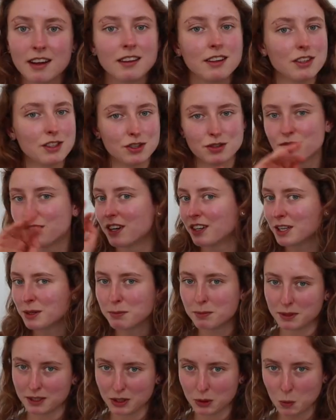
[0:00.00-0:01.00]
There's very
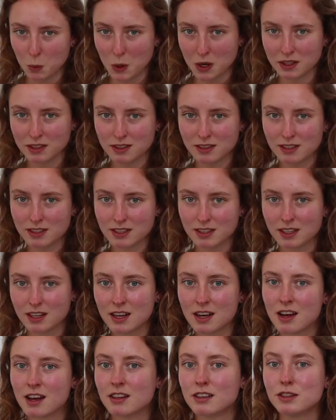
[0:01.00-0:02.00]
big ones,
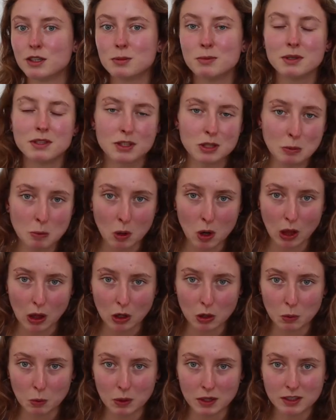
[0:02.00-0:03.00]
there are a bit
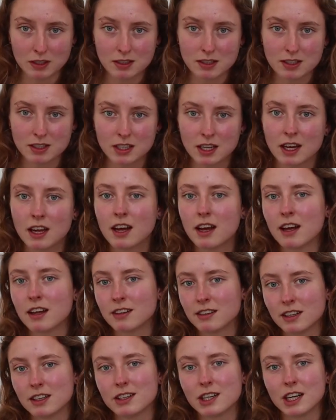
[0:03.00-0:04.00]
smaller ones,
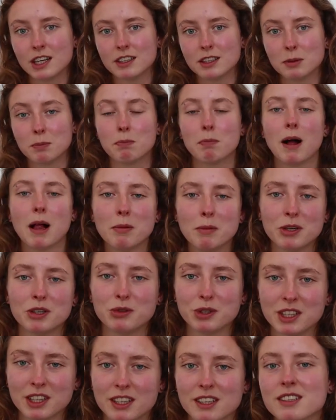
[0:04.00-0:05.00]
and there are the
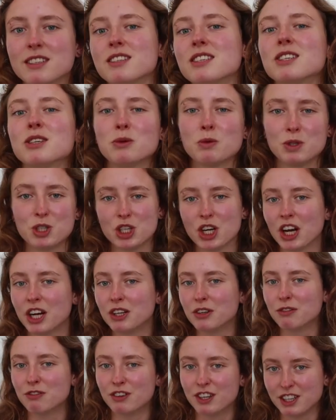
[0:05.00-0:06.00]
palmeritas, which
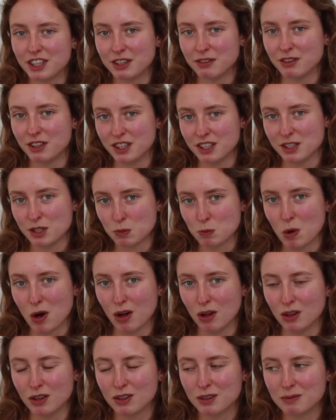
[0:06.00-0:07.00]
are very, very
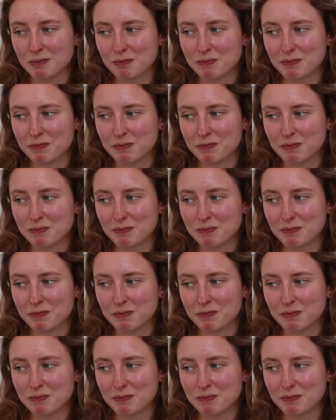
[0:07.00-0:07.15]
small.